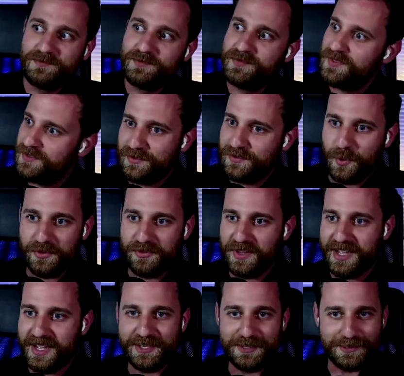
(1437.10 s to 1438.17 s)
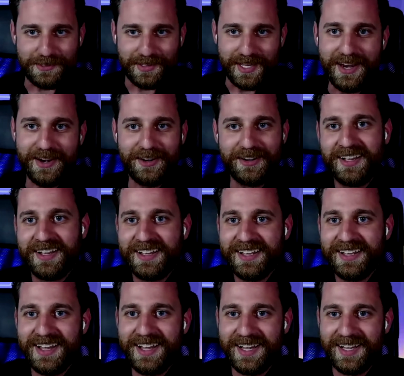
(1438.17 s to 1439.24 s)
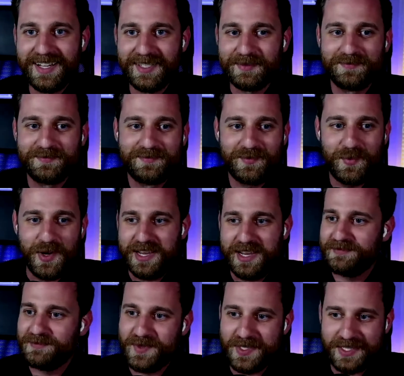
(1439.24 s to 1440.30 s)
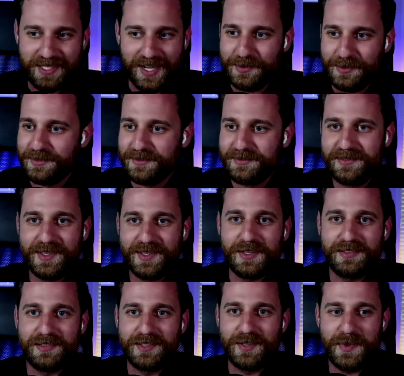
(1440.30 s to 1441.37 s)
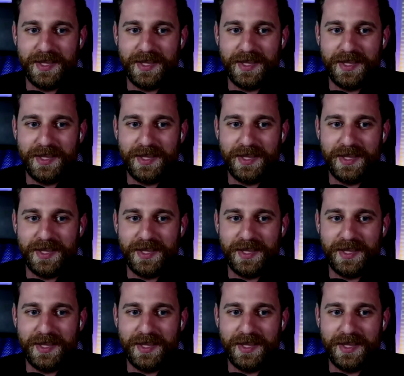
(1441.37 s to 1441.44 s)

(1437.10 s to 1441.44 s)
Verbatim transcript: 4 or 5 years later, when he discovered the band